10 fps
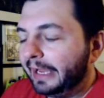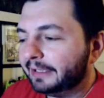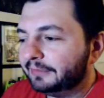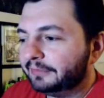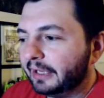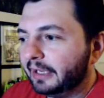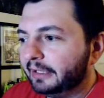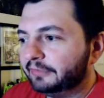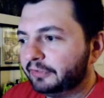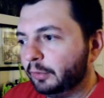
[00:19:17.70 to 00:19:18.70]
And
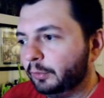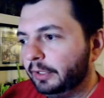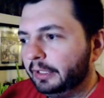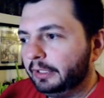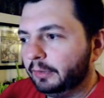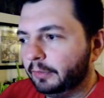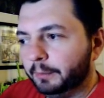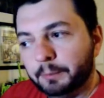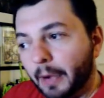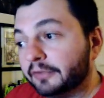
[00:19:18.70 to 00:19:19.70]
uh, and so
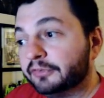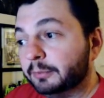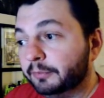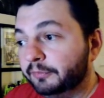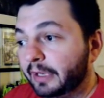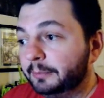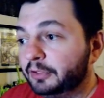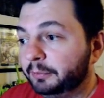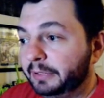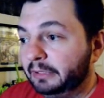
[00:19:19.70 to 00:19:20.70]
Monster
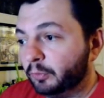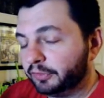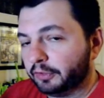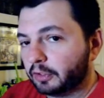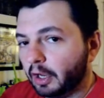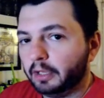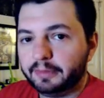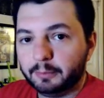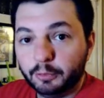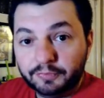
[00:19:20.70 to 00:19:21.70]
Venom could be what they're
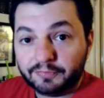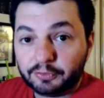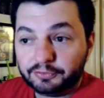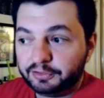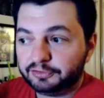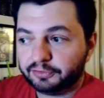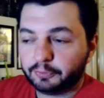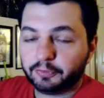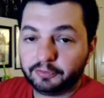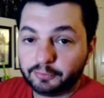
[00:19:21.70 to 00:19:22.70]
calling the movie version,
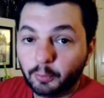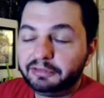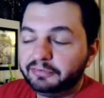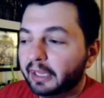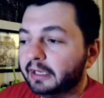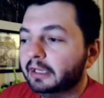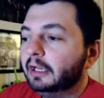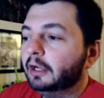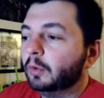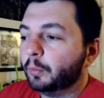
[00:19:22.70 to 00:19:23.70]
just for the toy sake.
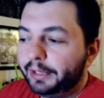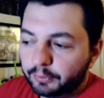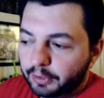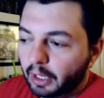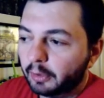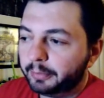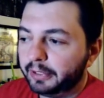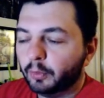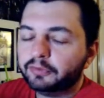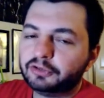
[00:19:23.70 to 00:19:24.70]
We don't know,
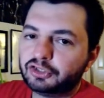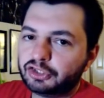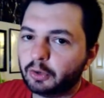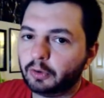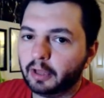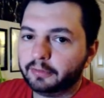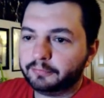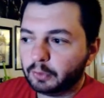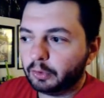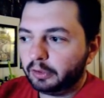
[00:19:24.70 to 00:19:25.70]
but it wasn't shown on
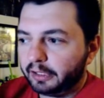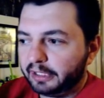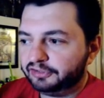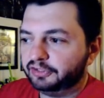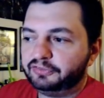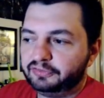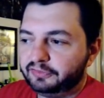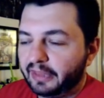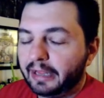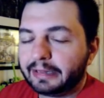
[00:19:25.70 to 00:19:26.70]
the floor. It's
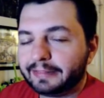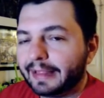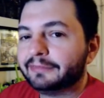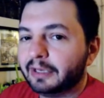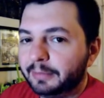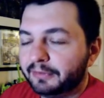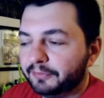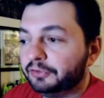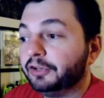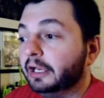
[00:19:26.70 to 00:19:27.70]
just saying that that's going to be
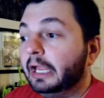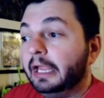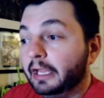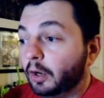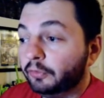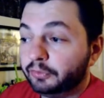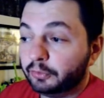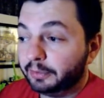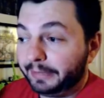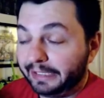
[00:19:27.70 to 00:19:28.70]
the version. It
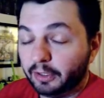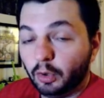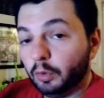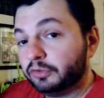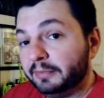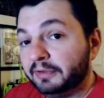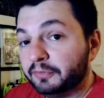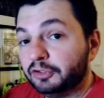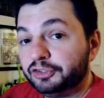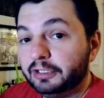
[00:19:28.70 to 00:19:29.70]
also could mean
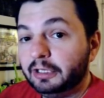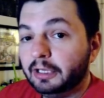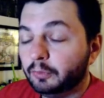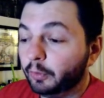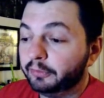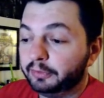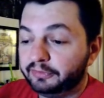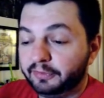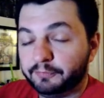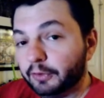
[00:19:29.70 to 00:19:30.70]
Ultimate version, whether
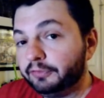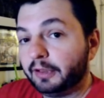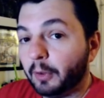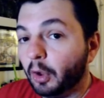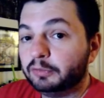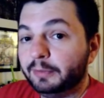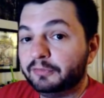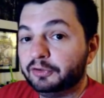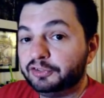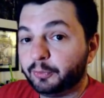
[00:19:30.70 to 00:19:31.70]
it's the first
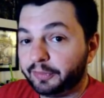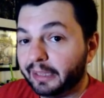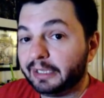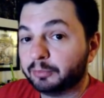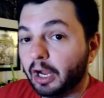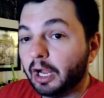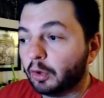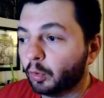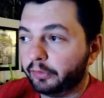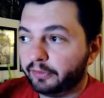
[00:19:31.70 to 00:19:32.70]
Ultimate version with Eddie
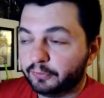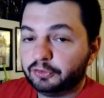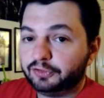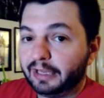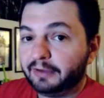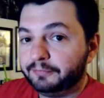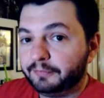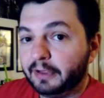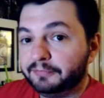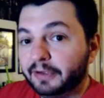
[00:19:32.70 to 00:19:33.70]
Brock or the version that
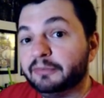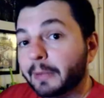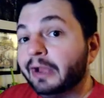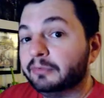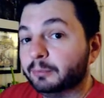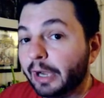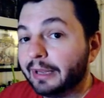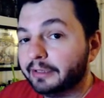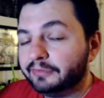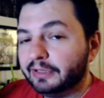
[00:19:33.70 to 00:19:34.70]
uh, fights Miles
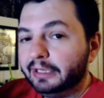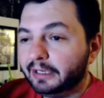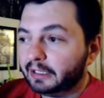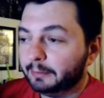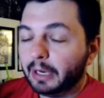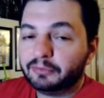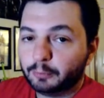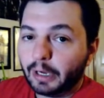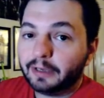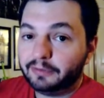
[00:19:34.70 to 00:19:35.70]
Morales in the
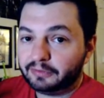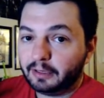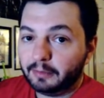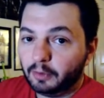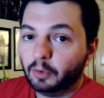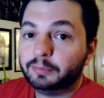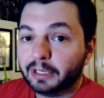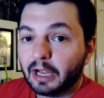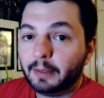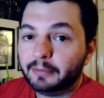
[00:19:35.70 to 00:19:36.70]
Miles Morales uh,
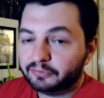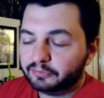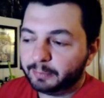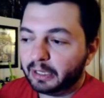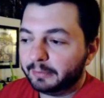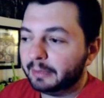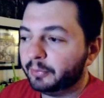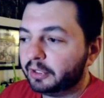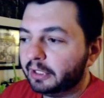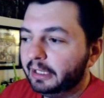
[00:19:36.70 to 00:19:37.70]
Ultimate Comics
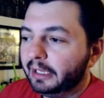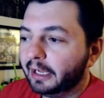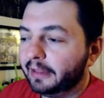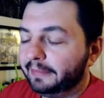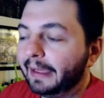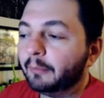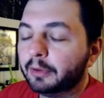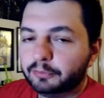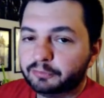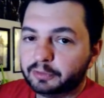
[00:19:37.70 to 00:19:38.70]
Spider-Man book. Uh,
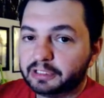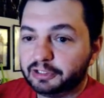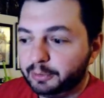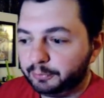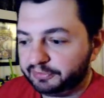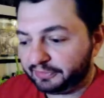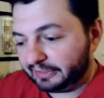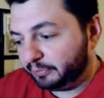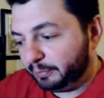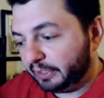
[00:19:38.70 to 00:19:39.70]
that one was really good. It was
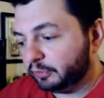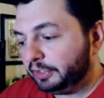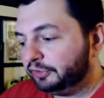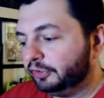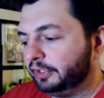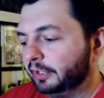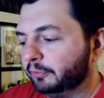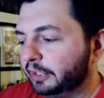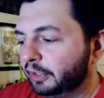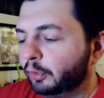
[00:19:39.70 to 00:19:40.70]
just like this big creature. You
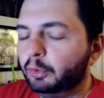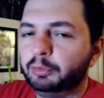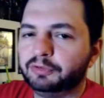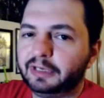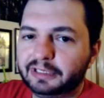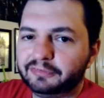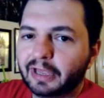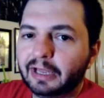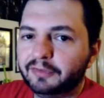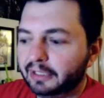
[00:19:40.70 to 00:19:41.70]
didn't really know who was on the
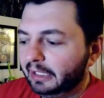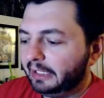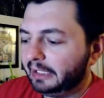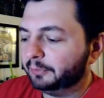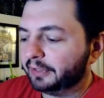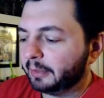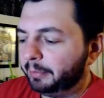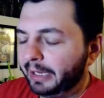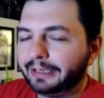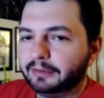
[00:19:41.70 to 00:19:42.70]
inside of it. He was like
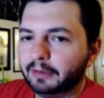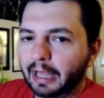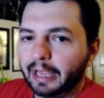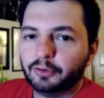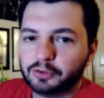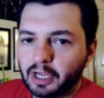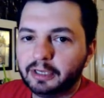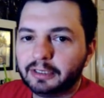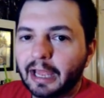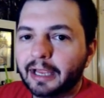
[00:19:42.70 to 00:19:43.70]
a paid hired
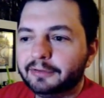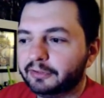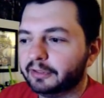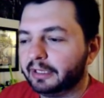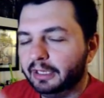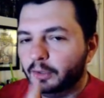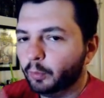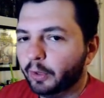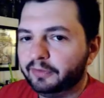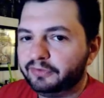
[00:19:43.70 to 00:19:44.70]
gun guy to like
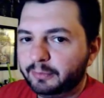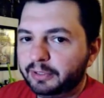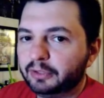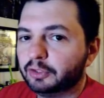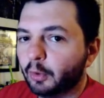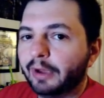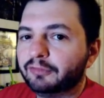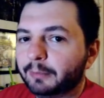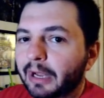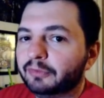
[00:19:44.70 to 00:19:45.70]
wear the symbiote and go
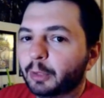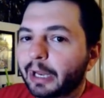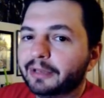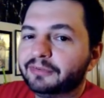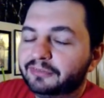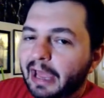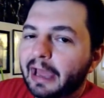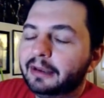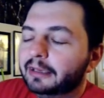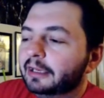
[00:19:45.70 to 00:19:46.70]
after Miles Morales'
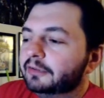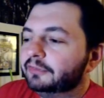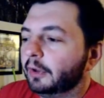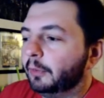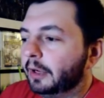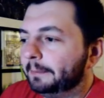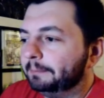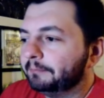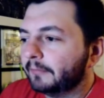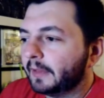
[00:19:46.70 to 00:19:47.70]
dad. So
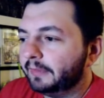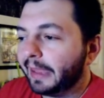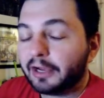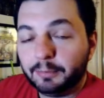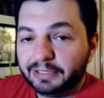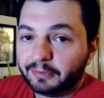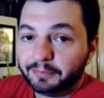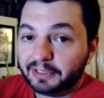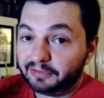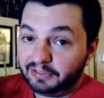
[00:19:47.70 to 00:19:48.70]
um, that could be
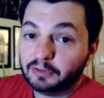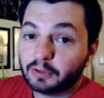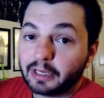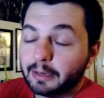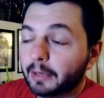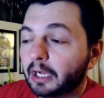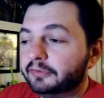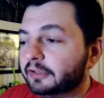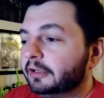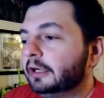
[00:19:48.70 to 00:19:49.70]
something because he looked like a
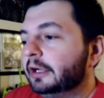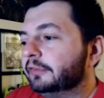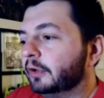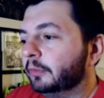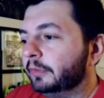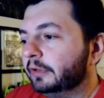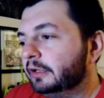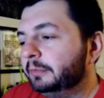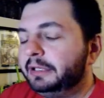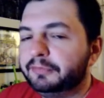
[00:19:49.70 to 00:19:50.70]
monster. So
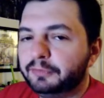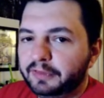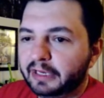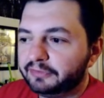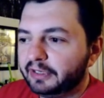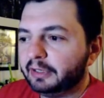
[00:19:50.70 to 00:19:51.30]
there could be different things.